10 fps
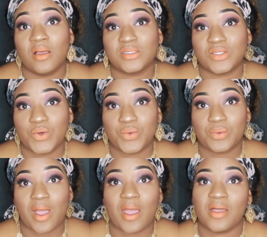
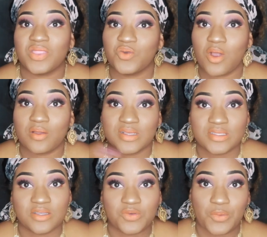So I threw all that
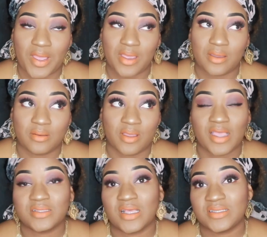stuff away,
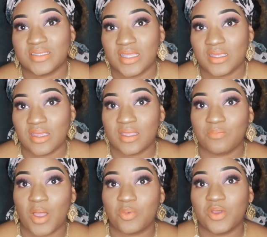as I said
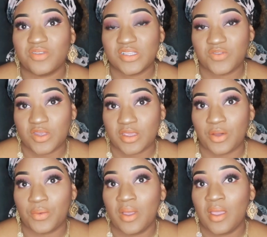in my previous
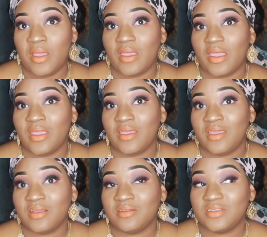video,
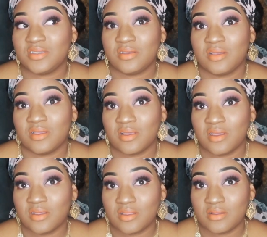and
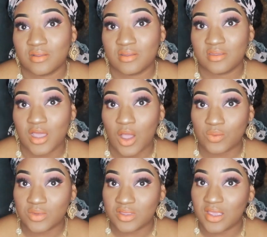the
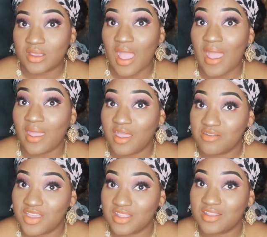only thing I
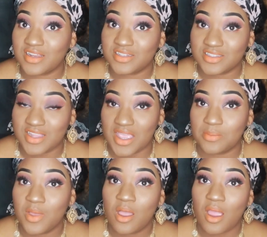have had that I just
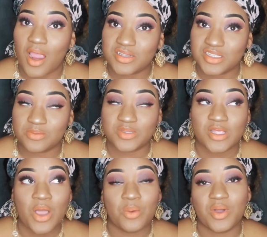named are chips,
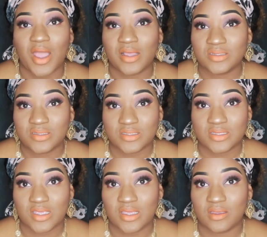but I just
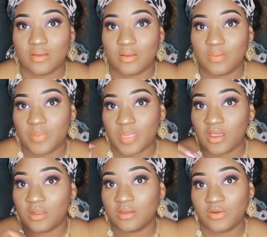get
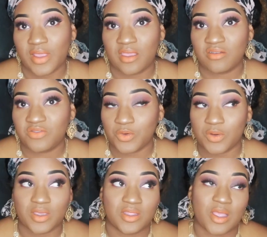a little
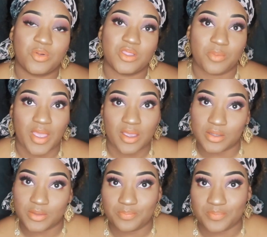handful and I put the bag
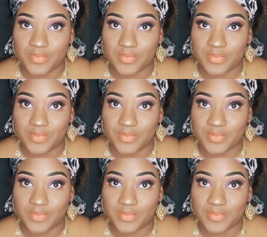up.